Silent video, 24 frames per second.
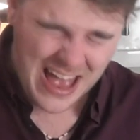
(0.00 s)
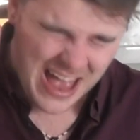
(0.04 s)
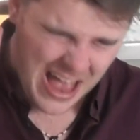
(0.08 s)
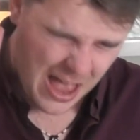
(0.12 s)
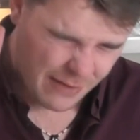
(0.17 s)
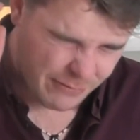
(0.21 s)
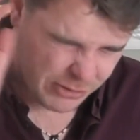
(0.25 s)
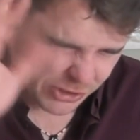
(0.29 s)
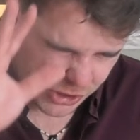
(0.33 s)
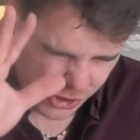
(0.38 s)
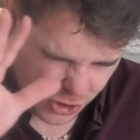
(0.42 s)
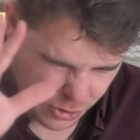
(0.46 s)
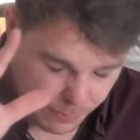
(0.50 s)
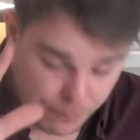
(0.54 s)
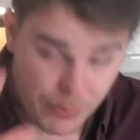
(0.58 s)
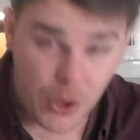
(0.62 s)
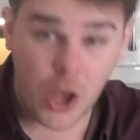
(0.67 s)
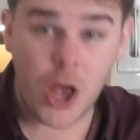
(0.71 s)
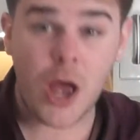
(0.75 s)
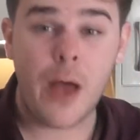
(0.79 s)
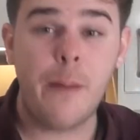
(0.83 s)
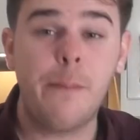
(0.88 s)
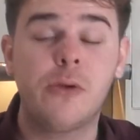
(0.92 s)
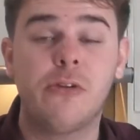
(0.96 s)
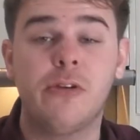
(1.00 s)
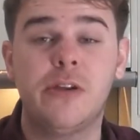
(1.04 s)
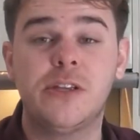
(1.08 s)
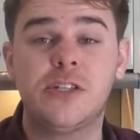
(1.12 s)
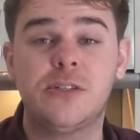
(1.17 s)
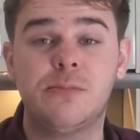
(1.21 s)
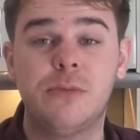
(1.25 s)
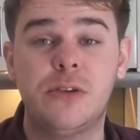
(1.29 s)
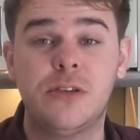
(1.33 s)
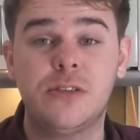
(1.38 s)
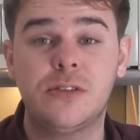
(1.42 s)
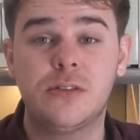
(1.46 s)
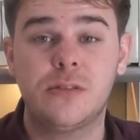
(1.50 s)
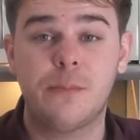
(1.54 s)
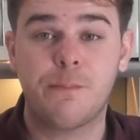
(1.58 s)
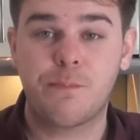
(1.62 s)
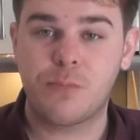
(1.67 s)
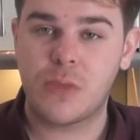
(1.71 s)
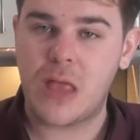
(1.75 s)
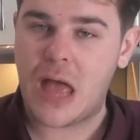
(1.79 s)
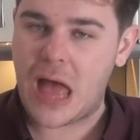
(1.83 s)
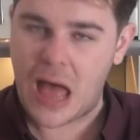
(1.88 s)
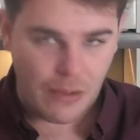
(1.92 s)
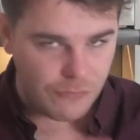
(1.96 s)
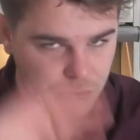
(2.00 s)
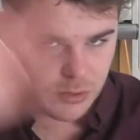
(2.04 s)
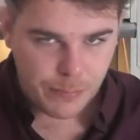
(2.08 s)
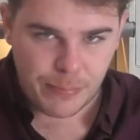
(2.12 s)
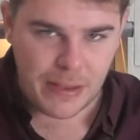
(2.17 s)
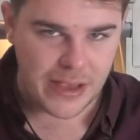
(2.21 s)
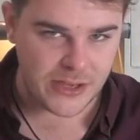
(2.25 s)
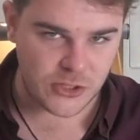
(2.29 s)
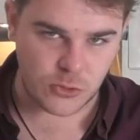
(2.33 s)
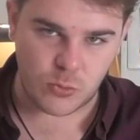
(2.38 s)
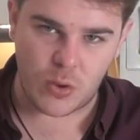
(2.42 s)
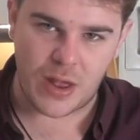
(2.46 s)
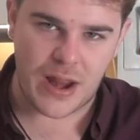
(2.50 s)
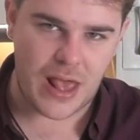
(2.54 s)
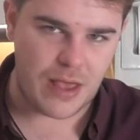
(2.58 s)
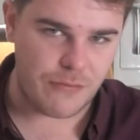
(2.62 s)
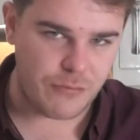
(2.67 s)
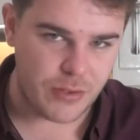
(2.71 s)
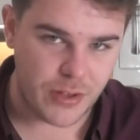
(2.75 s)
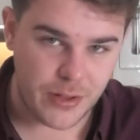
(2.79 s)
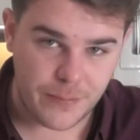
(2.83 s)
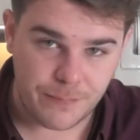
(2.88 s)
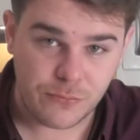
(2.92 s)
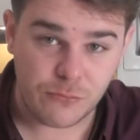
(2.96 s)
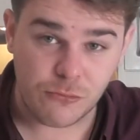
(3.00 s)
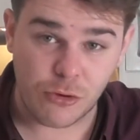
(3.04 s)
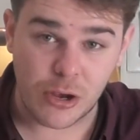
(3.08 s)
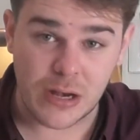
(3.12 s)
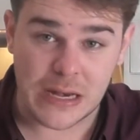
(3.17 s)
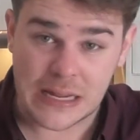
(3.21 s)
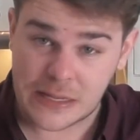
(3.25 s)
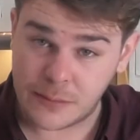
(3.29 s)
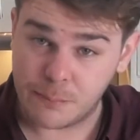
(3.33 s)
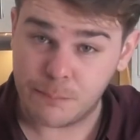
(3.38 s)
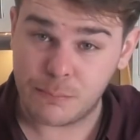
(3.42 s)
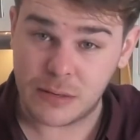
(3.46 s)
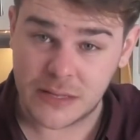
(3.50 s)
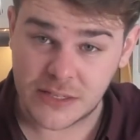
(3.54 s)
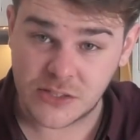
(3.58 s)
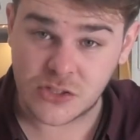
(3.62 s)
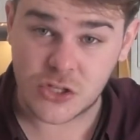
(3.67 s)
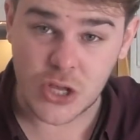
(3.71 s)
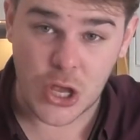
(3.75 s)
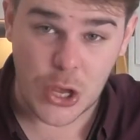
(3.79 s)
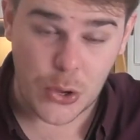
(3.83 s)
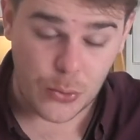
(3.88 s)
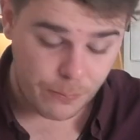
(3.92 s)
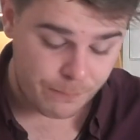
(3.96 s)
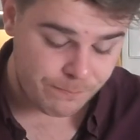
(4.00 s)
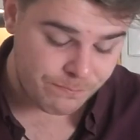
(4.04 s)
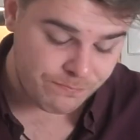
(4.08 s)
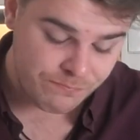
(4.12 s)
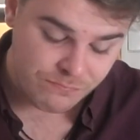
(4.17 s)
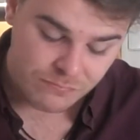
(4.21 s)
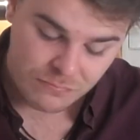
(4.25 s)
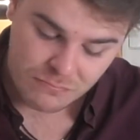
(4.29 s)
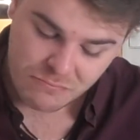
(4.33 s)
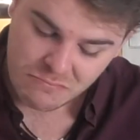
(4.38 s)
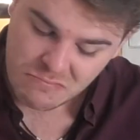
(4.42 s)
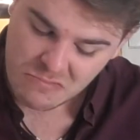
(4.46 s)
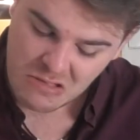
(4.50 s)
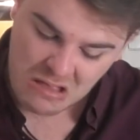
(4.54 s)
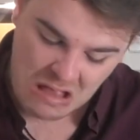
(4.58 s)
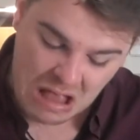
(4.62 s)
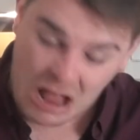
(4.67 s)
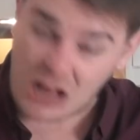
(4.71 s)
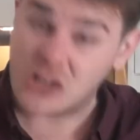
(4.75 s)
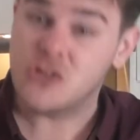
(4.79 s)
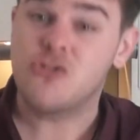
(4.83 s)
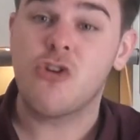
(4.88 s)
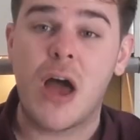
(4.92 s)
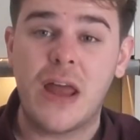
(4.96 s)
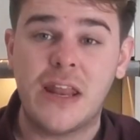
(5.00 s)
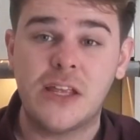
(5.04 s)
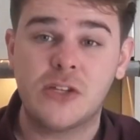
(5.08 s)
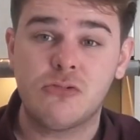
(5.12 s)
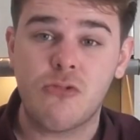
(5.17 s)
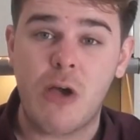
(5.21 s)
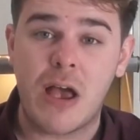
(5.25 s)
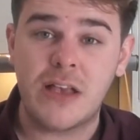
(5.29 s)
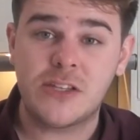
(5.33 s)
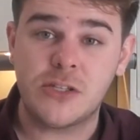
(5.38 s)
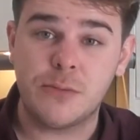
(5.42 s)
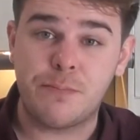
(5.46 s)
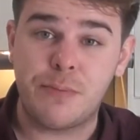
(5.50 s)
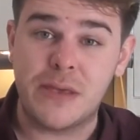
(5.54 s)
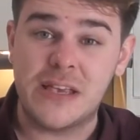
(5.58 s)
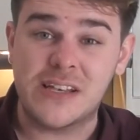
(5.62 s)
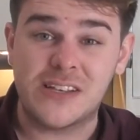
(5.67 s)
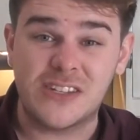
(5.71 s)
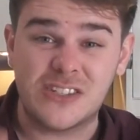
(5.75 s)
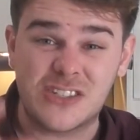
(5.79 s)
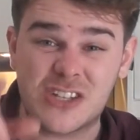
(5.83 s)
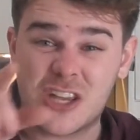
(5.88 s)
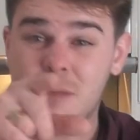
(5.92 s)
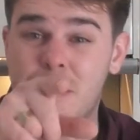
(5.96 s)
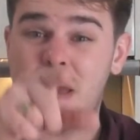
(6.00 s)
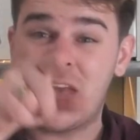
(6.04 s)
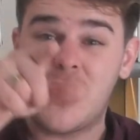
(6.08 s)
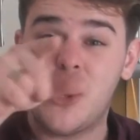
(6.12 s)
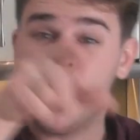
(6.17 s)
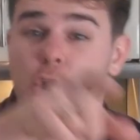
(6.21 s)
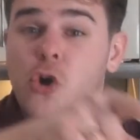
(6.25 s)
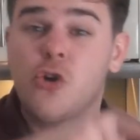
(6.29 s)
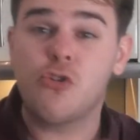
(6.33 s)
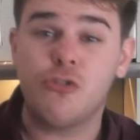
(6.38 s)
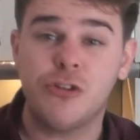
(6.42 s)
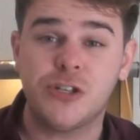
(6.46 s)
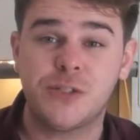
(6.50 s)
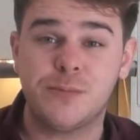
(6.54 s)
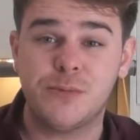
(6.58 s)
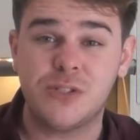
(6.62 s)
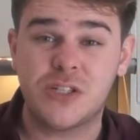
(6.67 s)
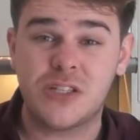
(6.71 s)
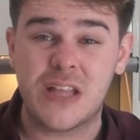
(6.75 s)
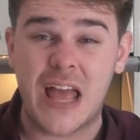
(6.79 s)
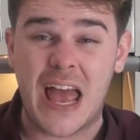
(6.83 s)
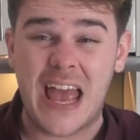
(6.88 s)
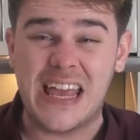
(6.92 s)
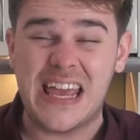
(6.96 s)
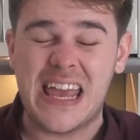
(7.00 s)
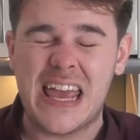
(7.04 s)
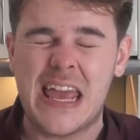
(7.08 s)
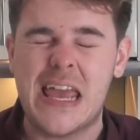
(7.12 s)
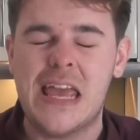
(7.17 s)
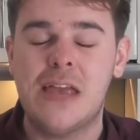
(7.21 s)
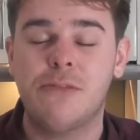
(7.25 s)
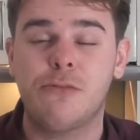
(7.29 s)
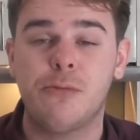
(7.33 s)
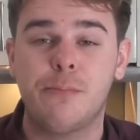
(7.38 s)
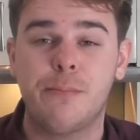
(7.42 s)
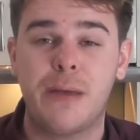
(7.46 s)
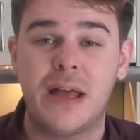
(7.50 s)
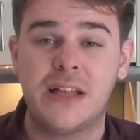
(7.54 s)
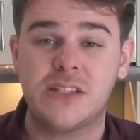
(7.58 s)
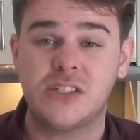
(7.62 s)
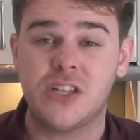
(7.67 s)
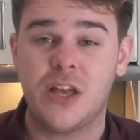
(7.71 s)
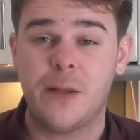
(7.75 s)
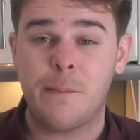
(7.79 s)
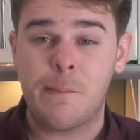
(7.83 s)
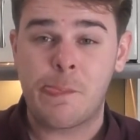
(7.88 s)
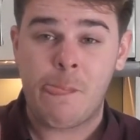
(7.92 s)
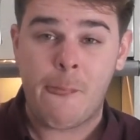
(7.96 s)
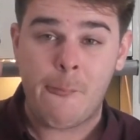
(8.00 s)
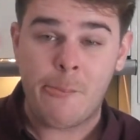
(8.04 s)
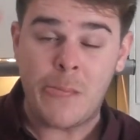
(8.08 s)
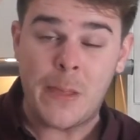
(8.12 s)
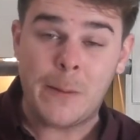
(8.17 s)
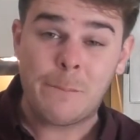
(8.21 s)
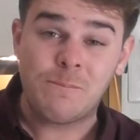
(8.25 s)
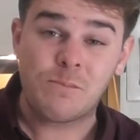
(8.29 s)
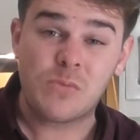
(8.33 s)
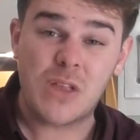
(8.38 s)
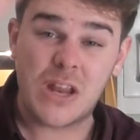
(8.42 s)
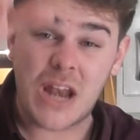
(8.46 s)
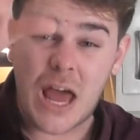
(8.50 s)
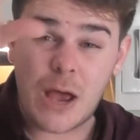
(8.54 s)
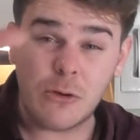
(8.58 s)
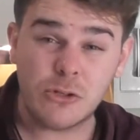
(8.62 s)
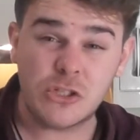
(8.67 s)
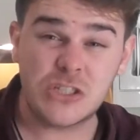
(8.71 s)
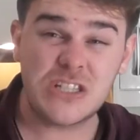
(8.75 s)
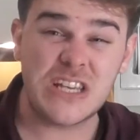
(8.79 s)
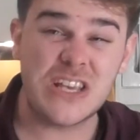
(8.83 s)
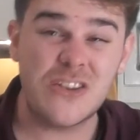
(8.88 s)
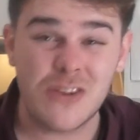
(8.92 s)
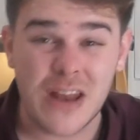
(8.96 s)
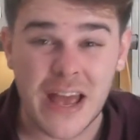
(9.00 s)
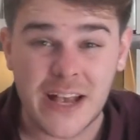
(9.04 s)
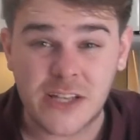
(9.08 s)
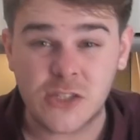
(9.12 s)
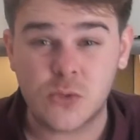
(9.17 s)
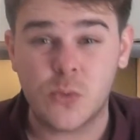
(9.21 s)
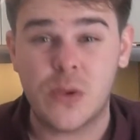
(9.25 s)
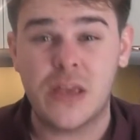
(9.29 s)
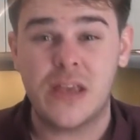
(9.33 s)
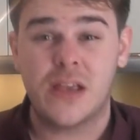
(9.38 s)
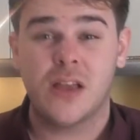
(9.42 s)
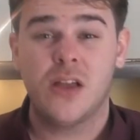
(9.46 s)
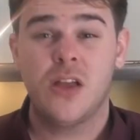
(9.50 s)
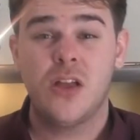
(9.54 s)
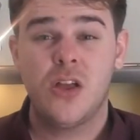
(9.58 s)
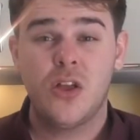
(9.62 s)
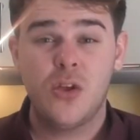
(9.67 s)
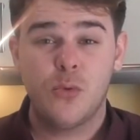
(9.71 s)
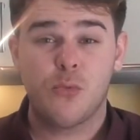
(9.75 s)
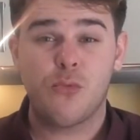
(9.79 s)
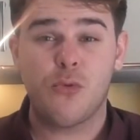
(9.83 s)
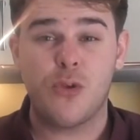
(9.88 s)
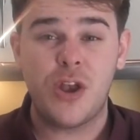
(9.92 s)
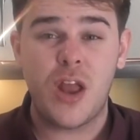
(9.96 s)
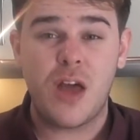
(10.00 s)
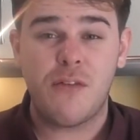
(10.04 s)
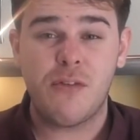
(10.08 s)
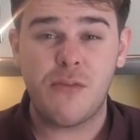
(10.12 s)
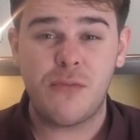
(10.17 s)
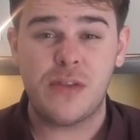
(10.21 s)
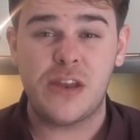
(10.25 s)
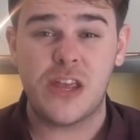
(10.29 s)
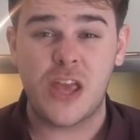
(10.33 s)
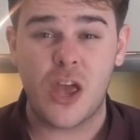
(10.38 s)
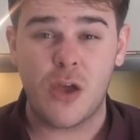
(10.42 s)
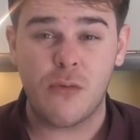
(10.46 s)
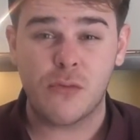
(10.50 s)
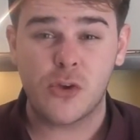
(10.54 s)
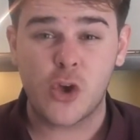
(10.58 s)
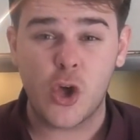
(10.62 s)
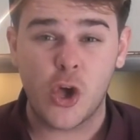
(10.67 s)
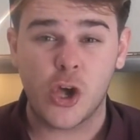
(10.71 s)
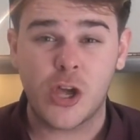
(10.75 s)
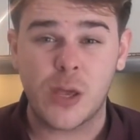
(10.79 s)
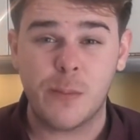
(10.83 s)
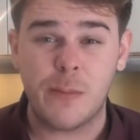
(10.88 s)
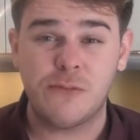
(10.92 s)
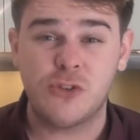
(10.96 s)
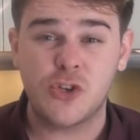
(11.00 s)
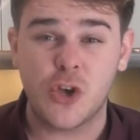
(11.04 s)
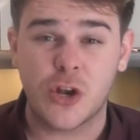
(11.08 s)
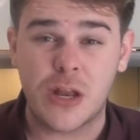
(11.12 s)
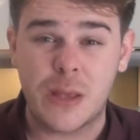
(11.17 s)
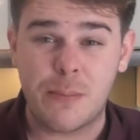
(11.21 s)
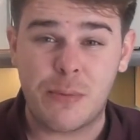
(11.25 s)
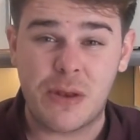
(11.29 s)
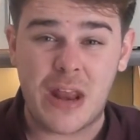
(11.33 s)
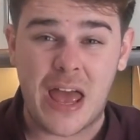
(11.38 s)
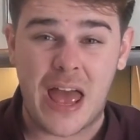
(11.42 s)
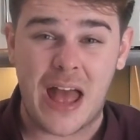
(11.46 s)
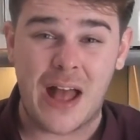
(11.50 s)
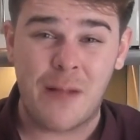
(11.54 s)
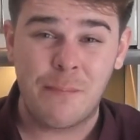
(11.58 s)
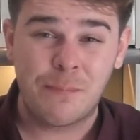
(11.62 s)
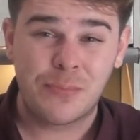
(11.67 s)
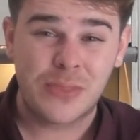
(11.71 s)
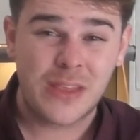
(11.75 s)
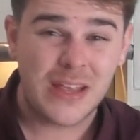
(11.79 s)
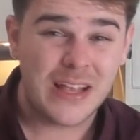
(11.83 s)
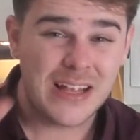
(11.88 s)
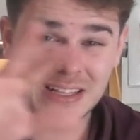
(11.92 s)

Have a superb Christmas. Have the best one ever. Really, please do. And try this recipe because it's going to make your Christmas day even better. And I will see you next week for another video of Cooking with Jonny Burnett.